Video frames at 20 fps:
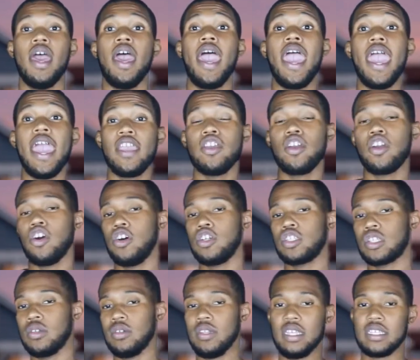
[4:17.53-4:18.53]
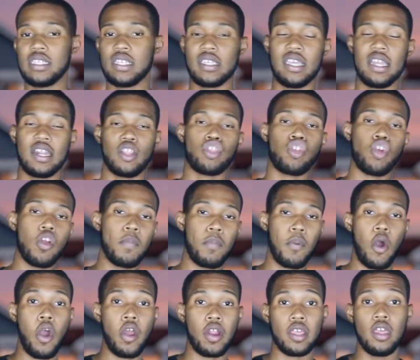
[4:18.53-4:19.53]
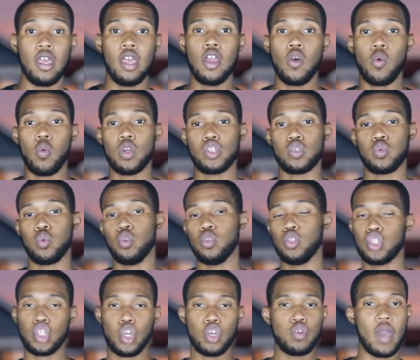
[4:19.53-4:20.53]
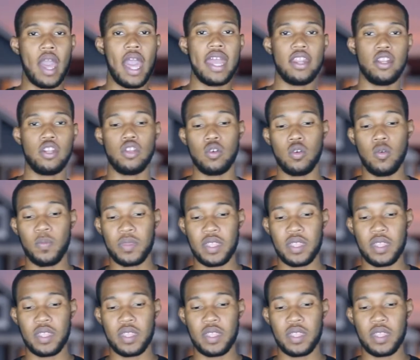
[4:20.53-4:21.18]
and you also need to get a third party, which will show you how to do.